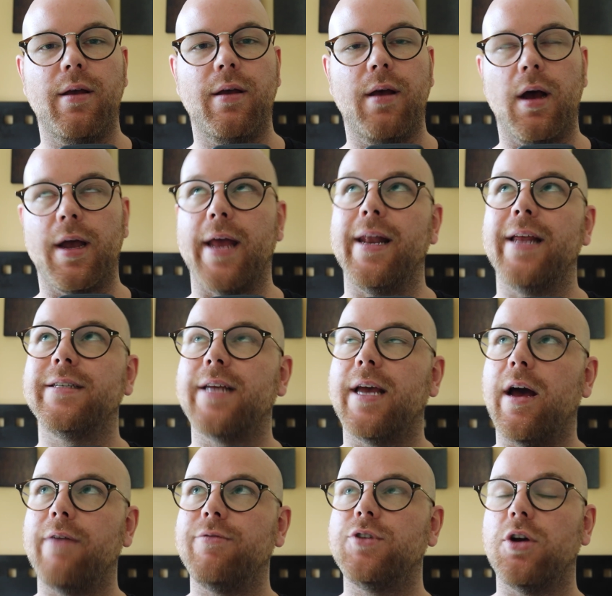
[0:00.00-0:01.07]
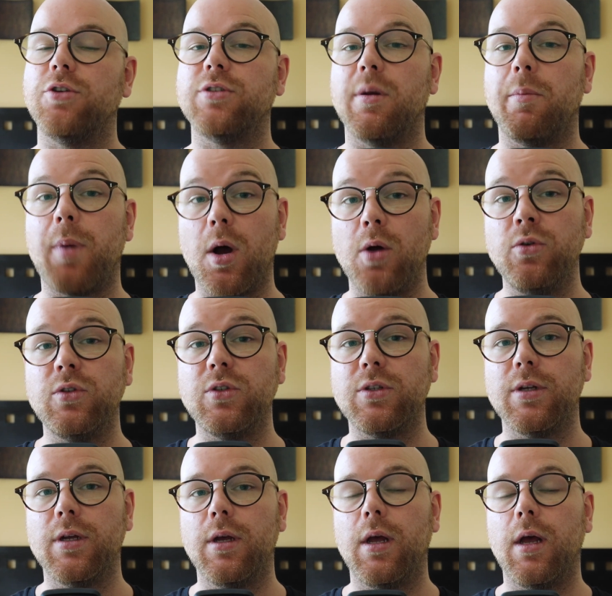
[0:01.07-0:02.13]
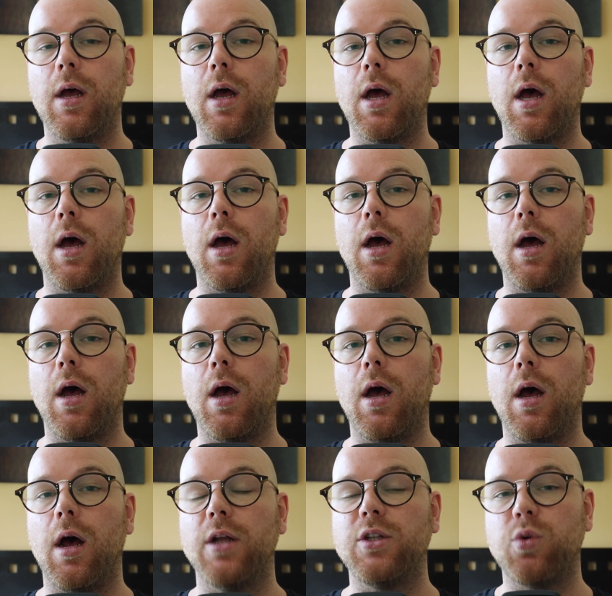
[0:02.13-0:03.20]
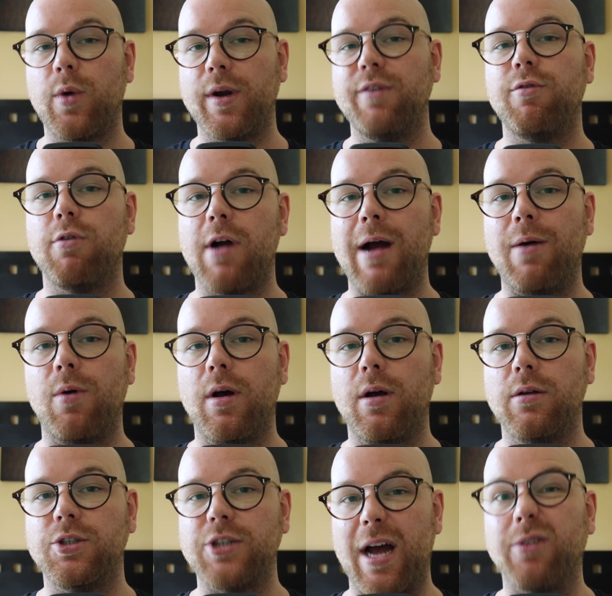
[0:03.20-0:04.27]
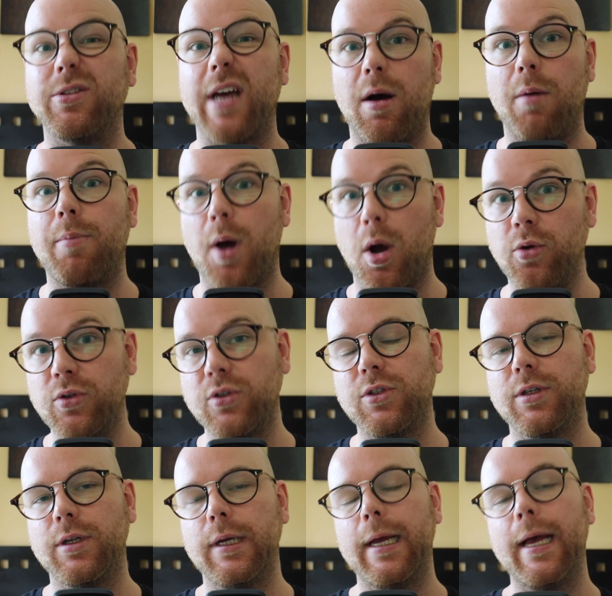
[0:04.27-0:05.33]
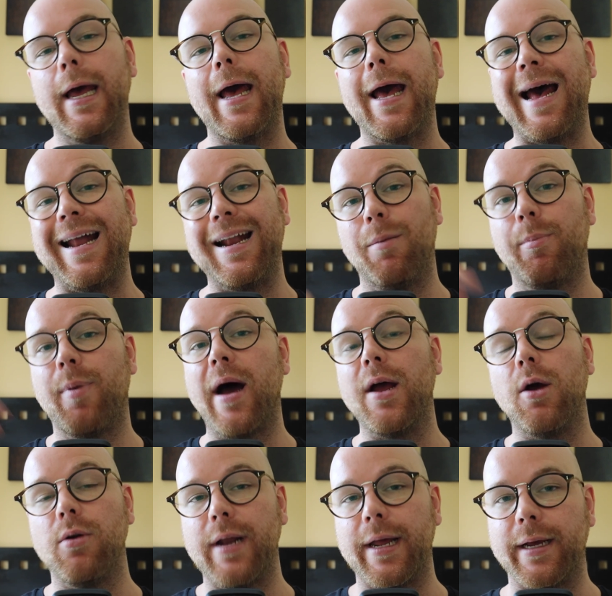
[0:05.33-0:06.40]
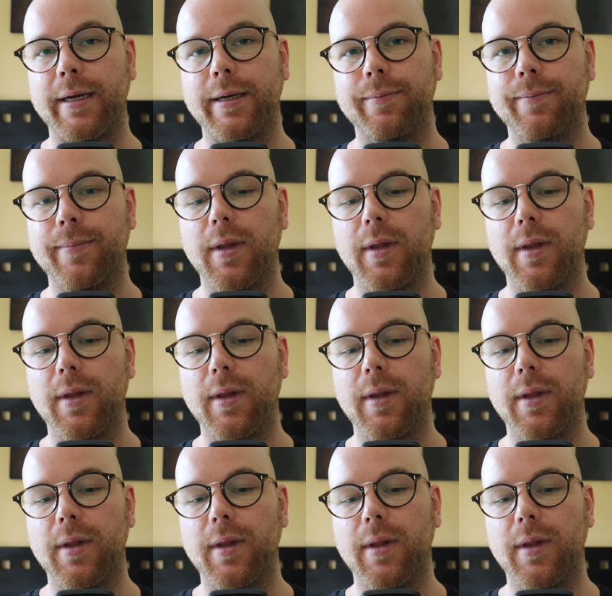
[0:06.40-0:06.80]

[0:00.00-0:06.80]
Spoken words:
okay, let's say I've chosen a post, a 24-hour shout out post, and a bio link.